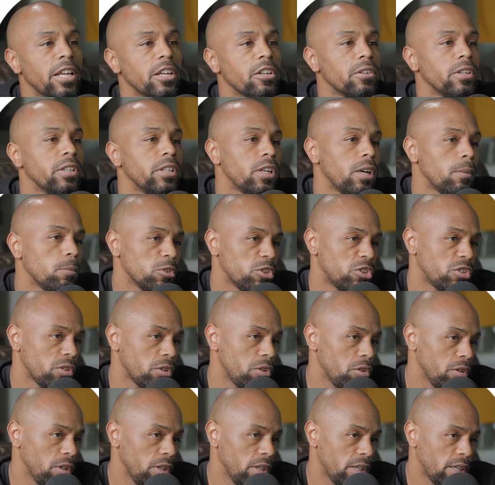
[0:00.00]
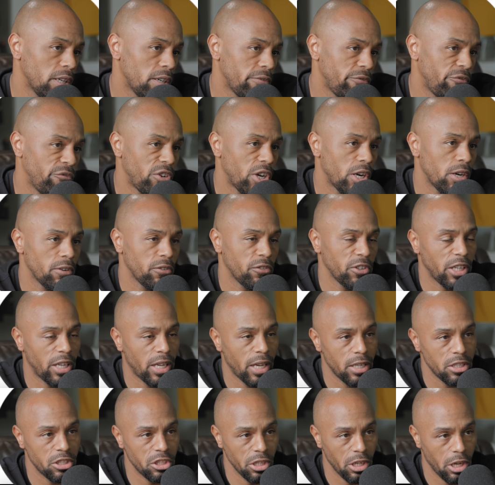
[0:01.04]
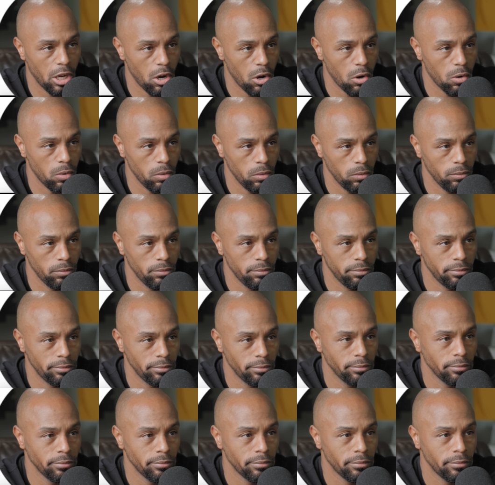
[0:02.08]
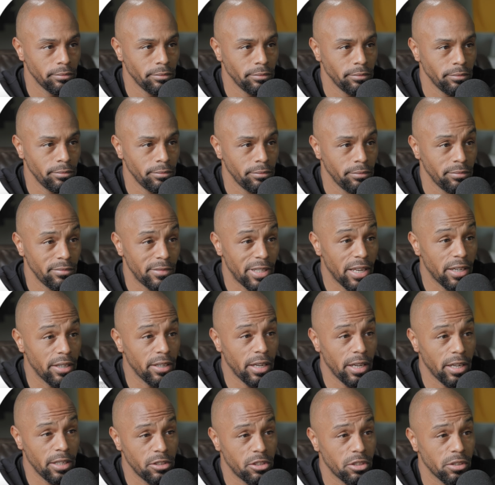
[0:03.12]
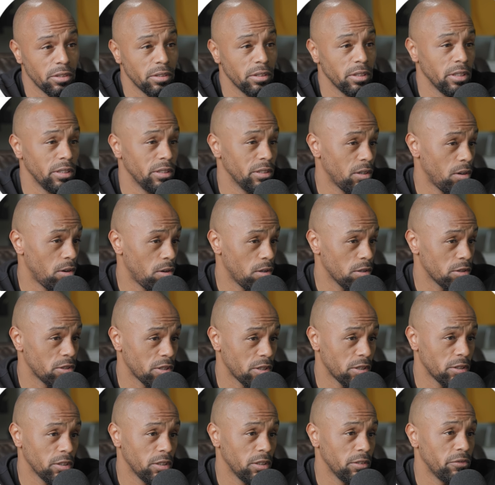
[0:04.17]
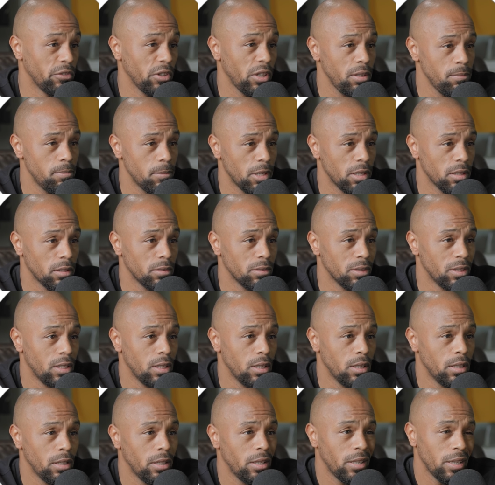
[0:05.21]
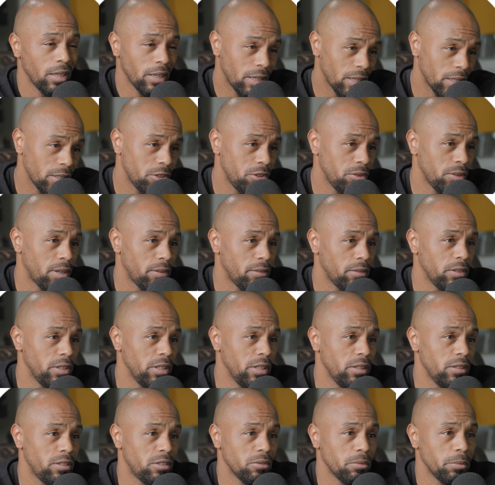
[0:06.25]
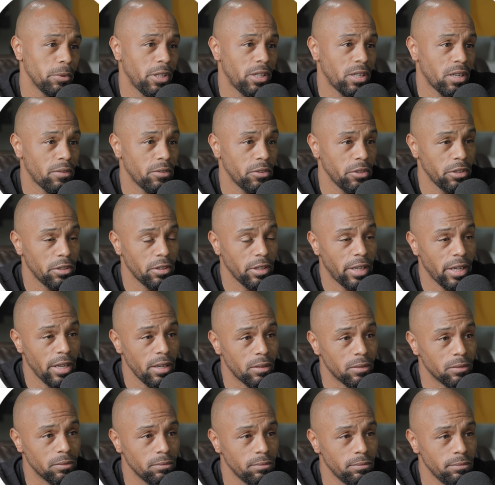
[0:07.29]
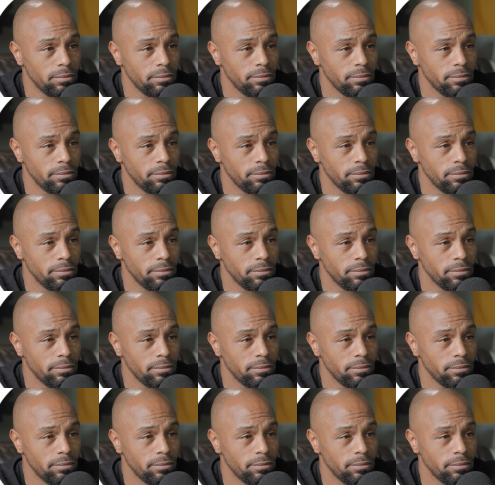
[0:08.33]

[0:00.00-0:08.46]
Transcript: Enter a number so you can get a verification code. Then enter an alternative email in case you ever need to recover your account.